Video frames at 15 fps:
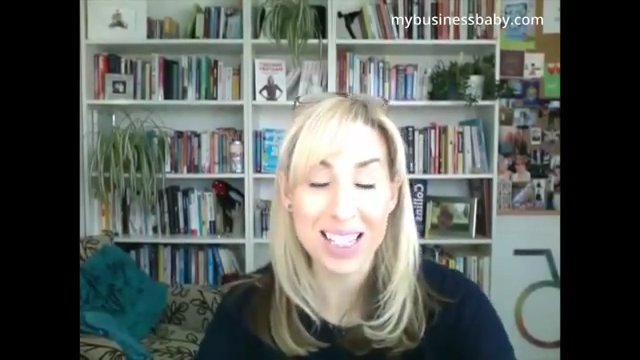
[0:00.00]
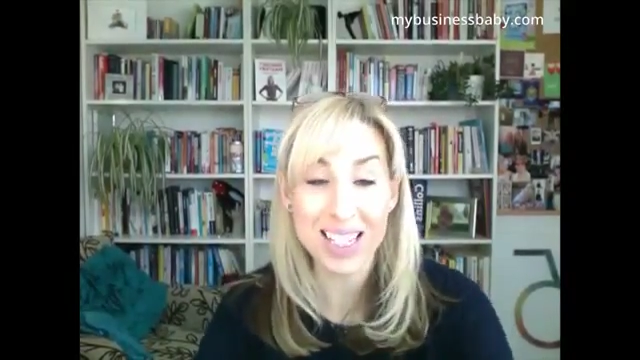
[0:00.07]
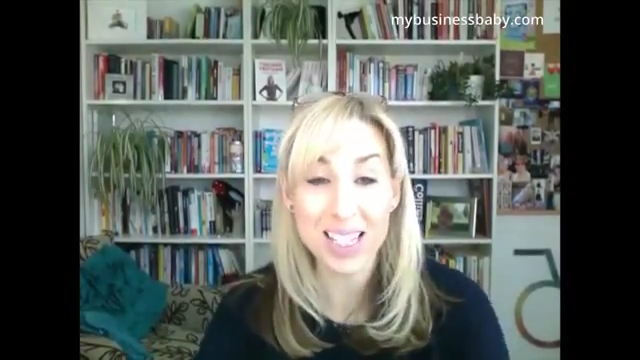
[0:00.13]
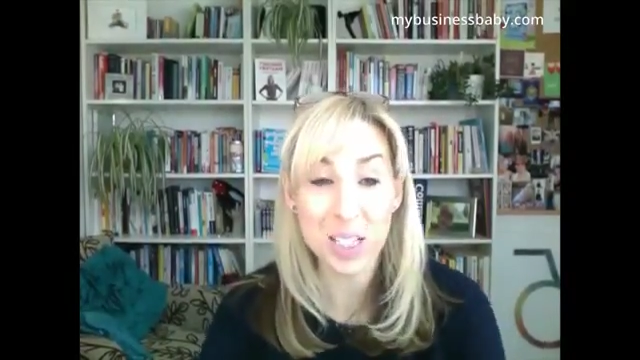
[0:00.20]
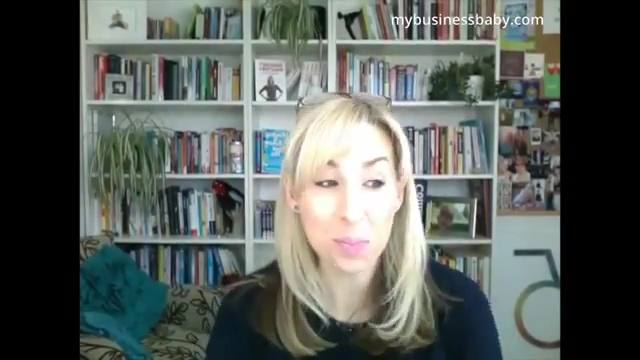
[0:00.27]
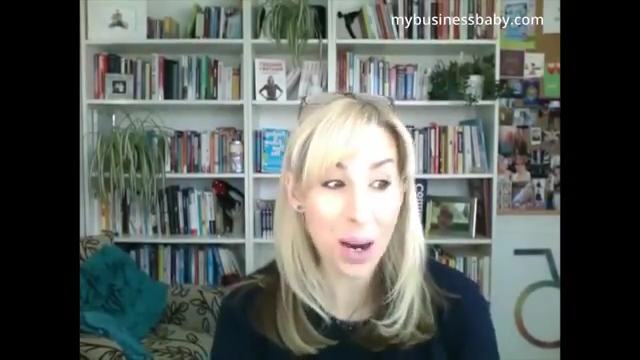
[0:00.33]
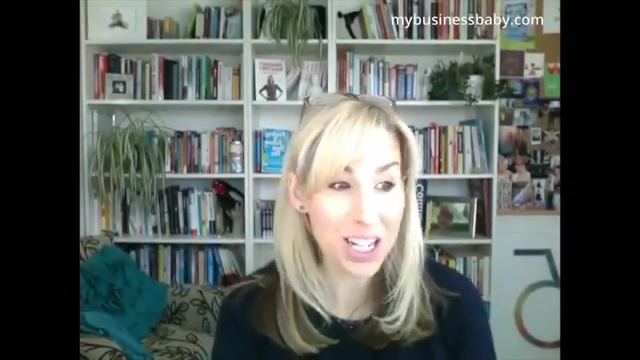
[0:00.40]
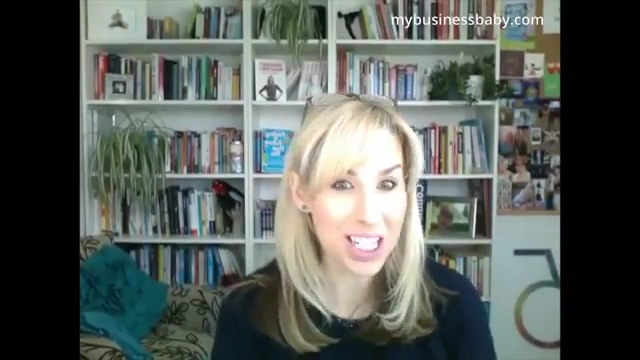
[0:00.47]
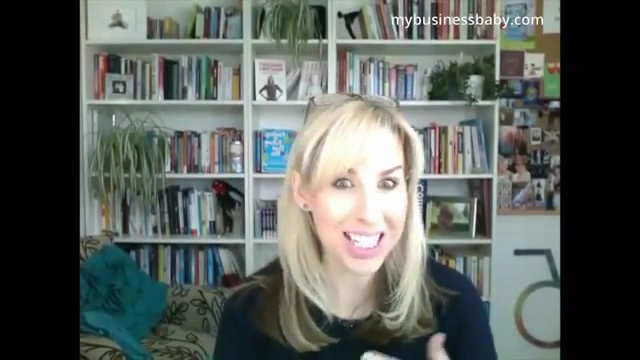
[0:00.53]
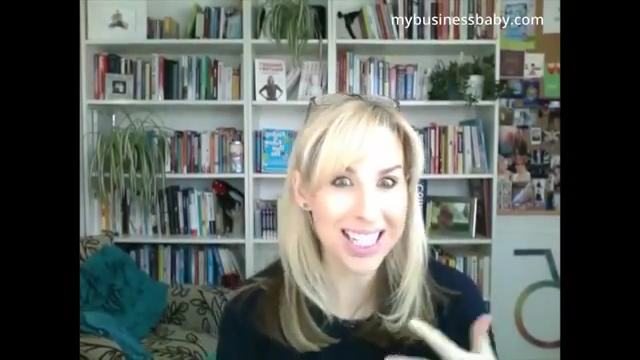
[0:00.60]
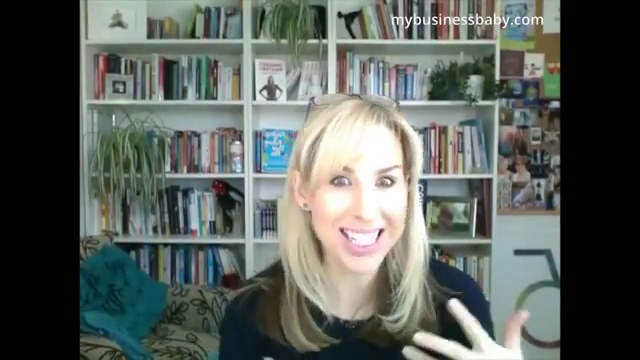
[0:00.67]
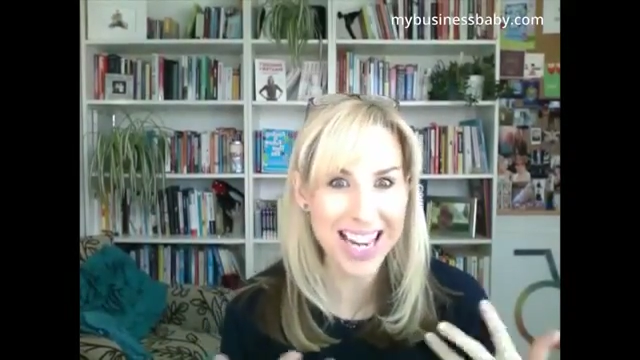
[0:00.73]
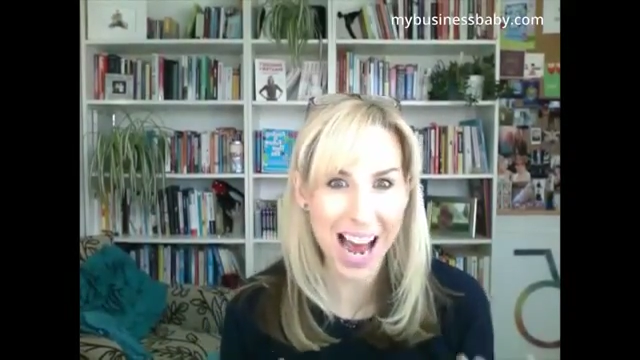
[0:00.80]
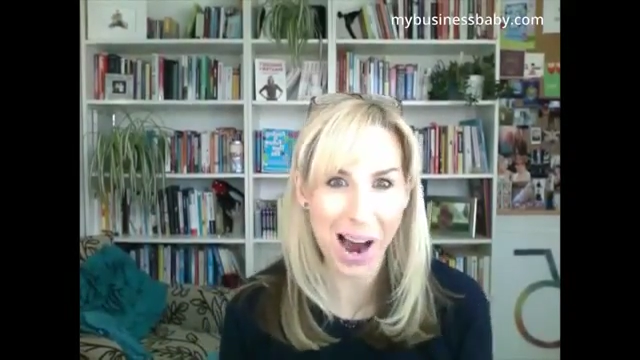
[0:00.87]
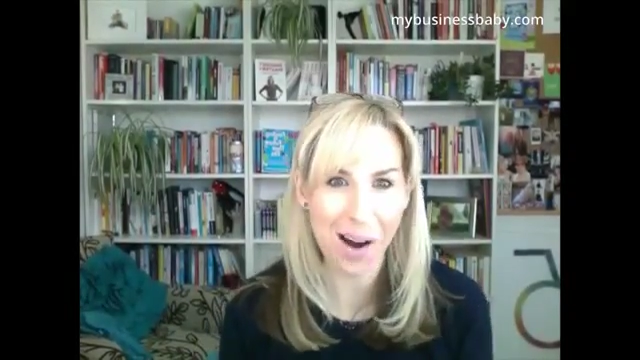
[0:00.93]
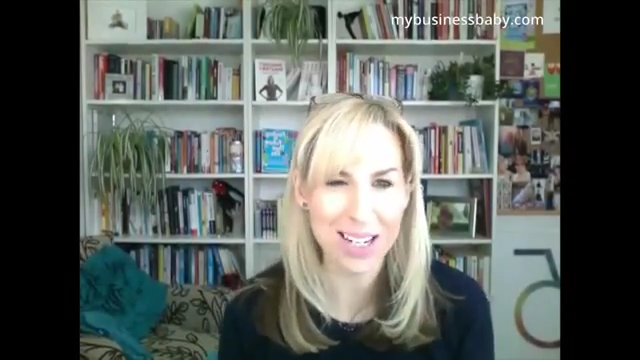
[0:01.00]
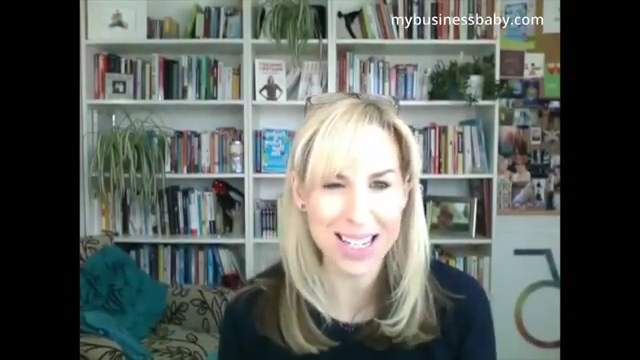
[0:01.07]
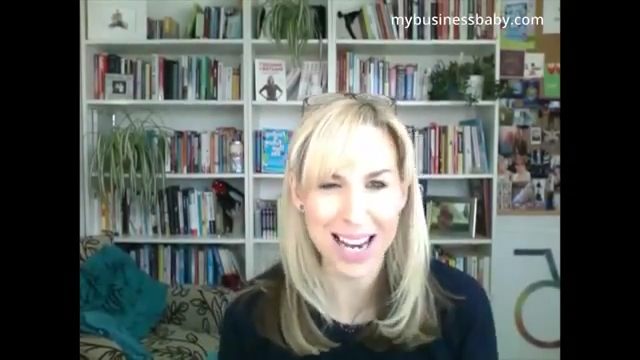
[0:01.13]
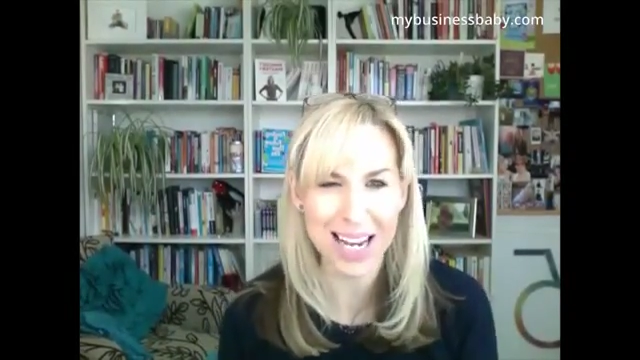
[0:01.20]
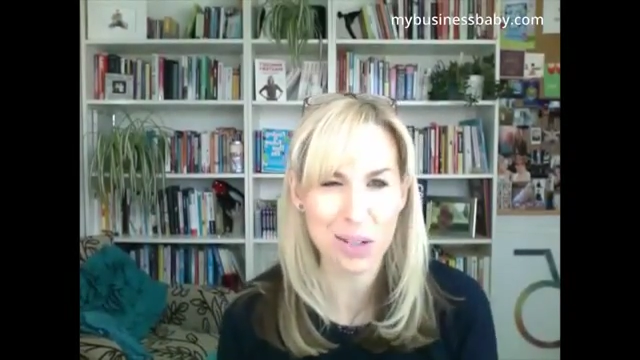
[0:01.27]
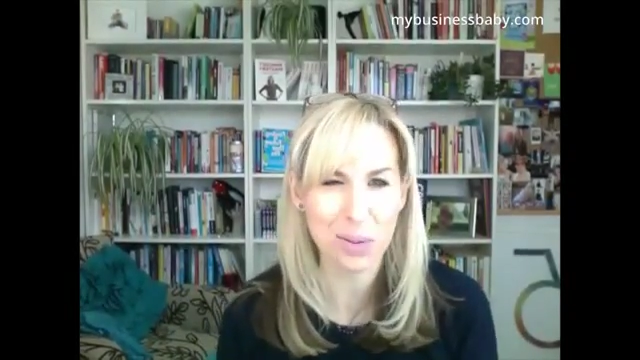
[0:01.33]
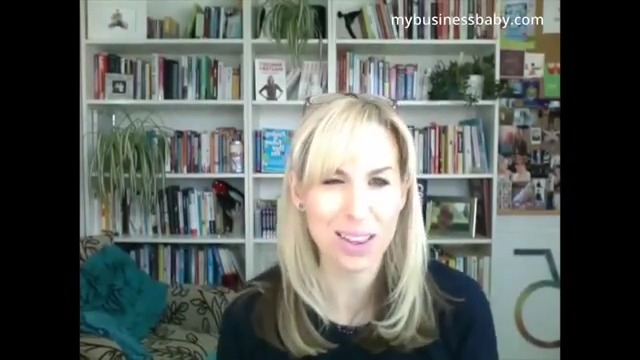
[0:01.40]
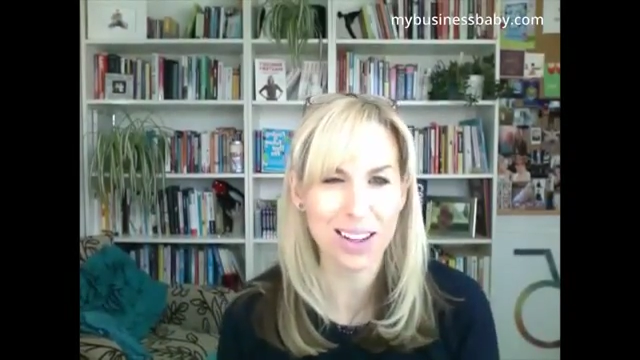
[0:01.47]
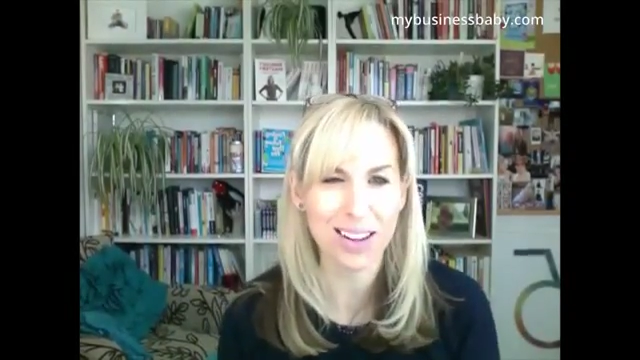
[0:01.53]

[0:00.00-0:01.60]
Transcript: and especially nowadays with